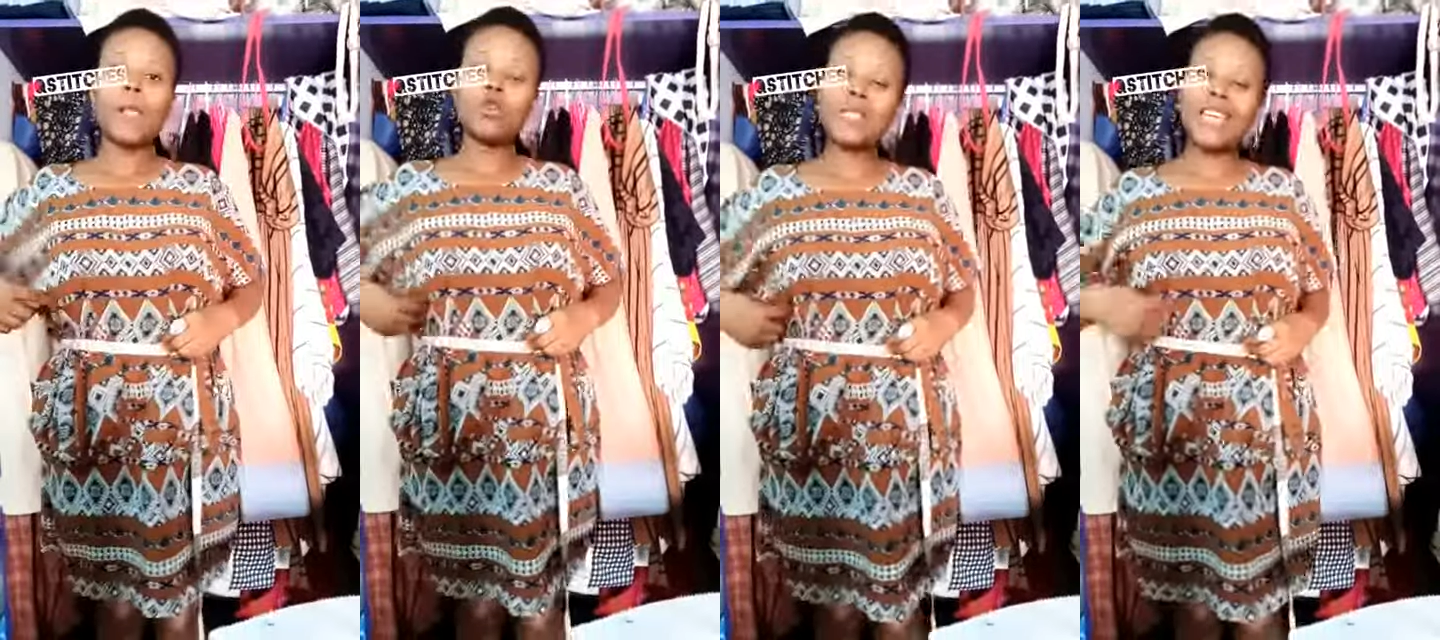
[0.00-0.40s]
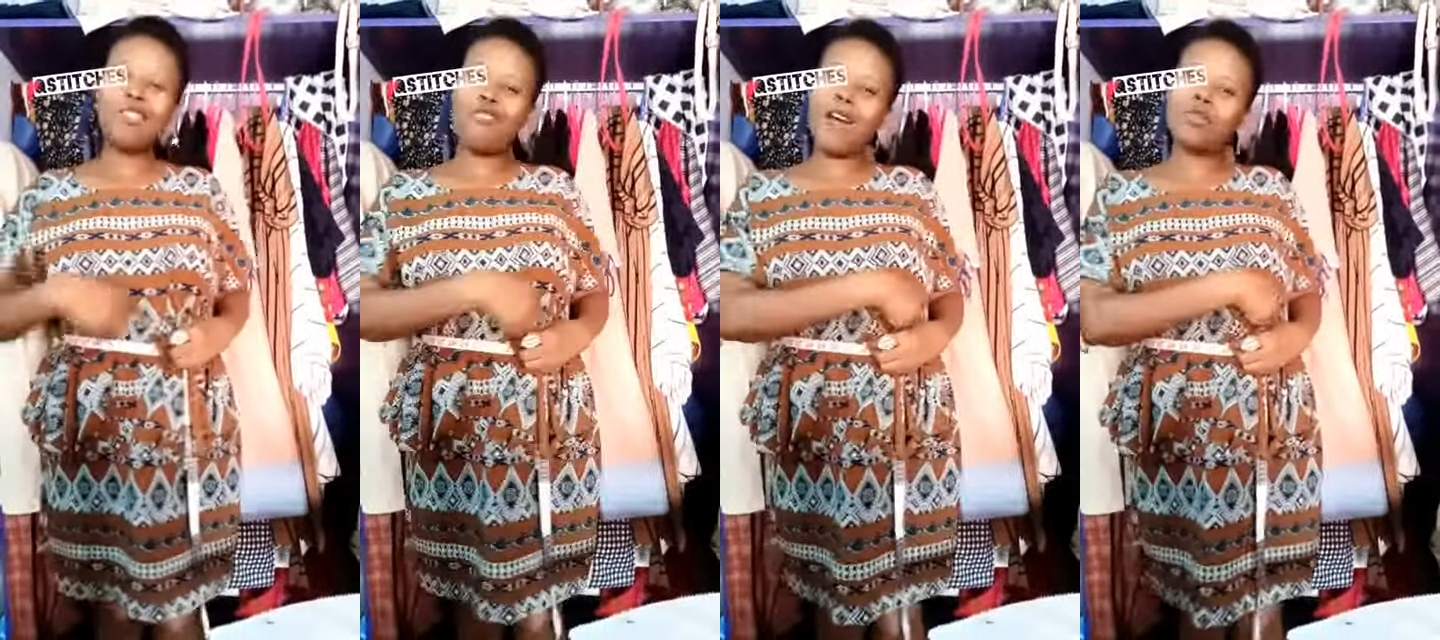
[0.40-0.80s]
you take
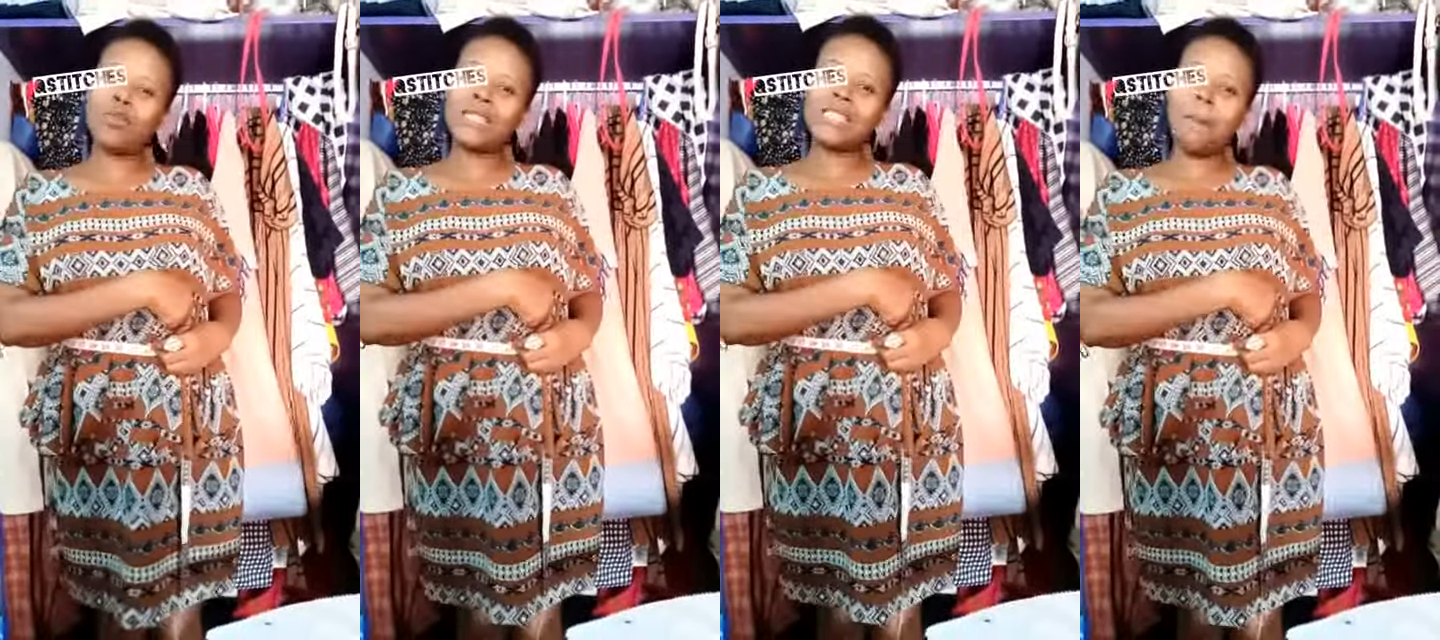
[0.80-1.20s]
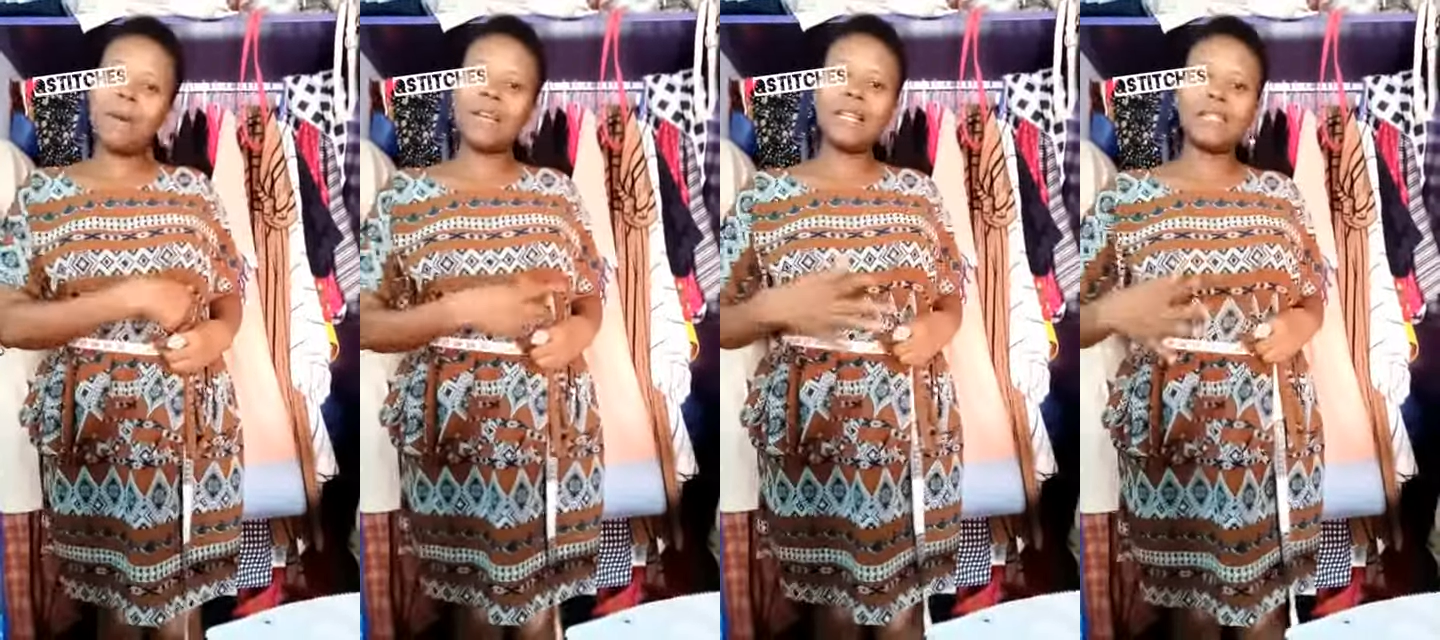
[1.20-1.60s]
your round waist
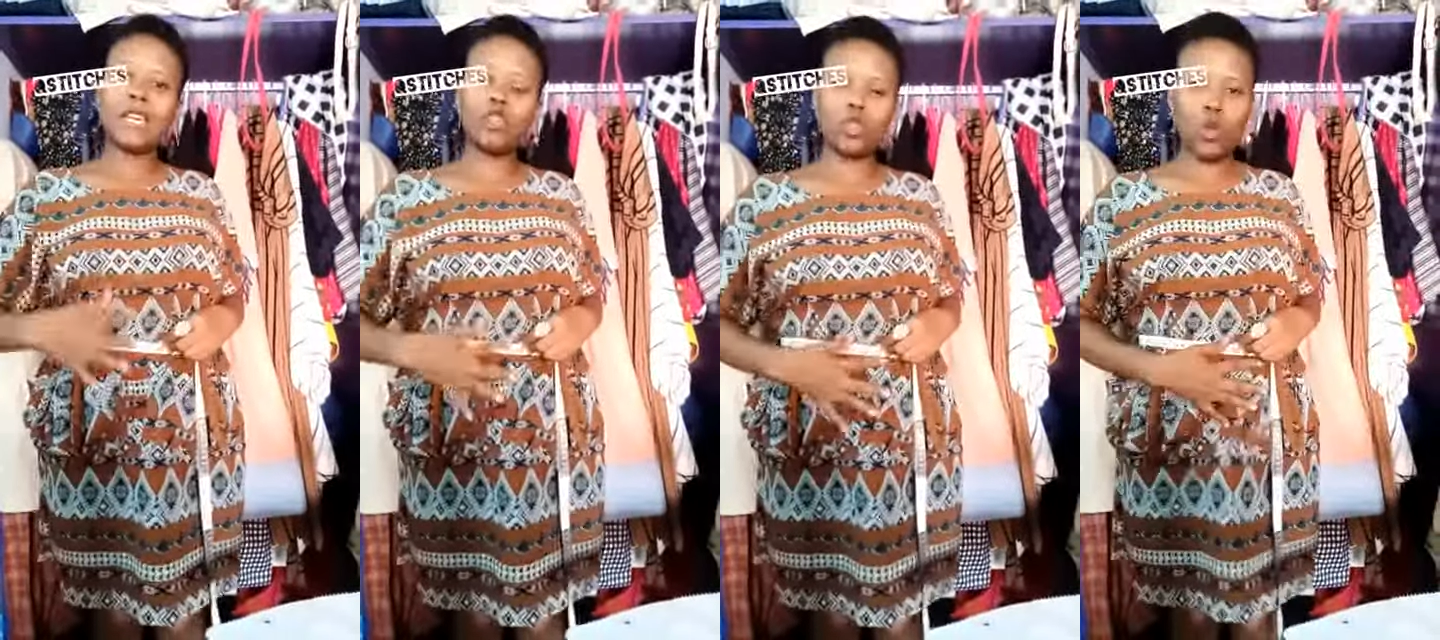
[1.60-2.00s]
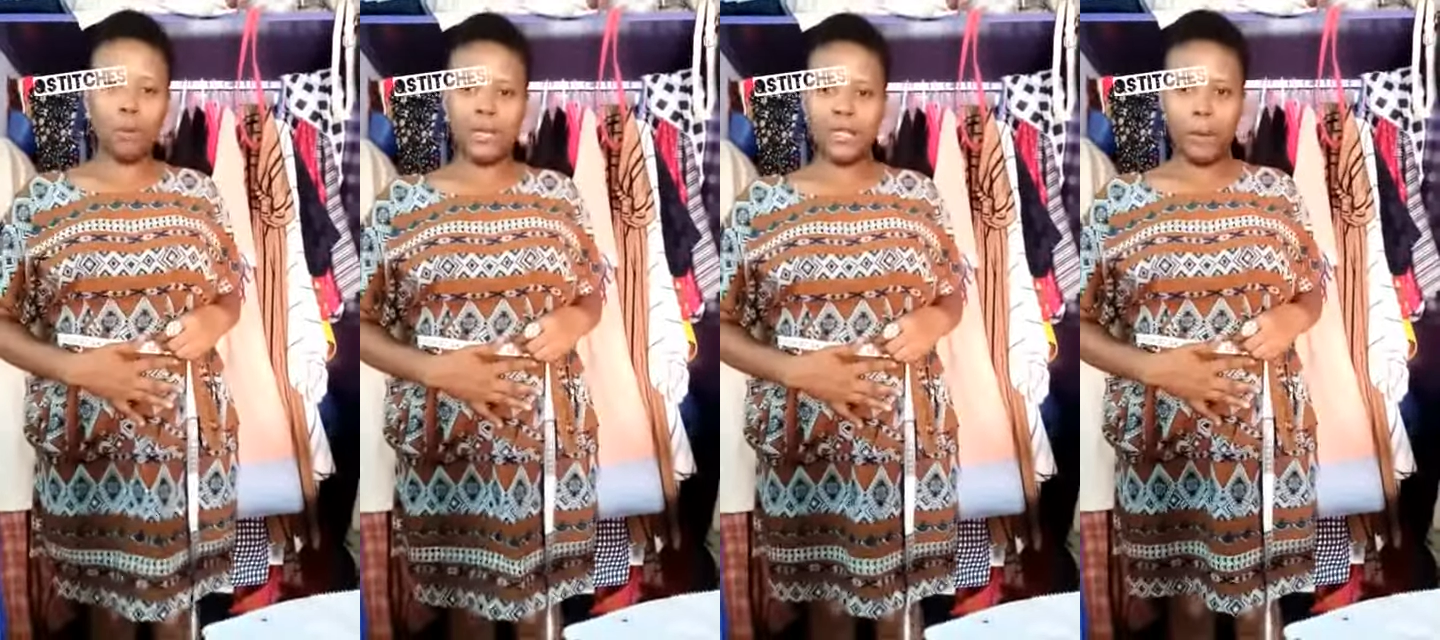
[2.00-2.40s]
separately, take your
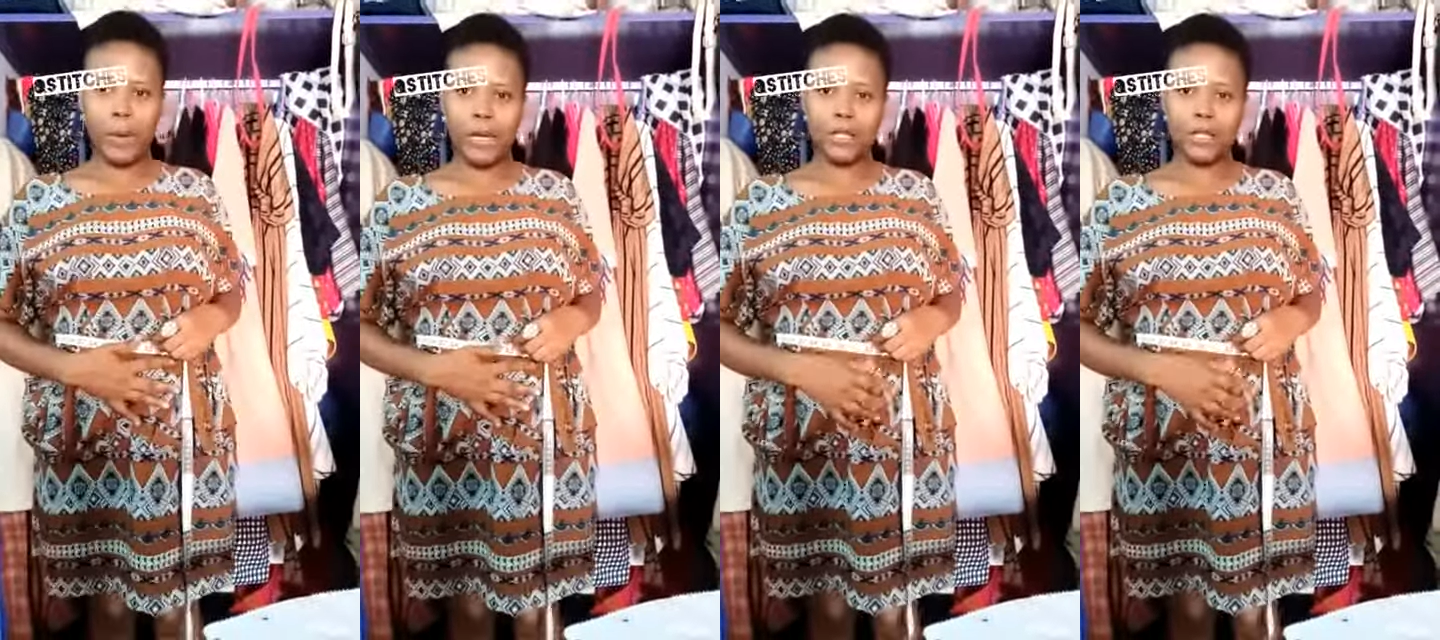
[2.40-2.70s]
tummy separately,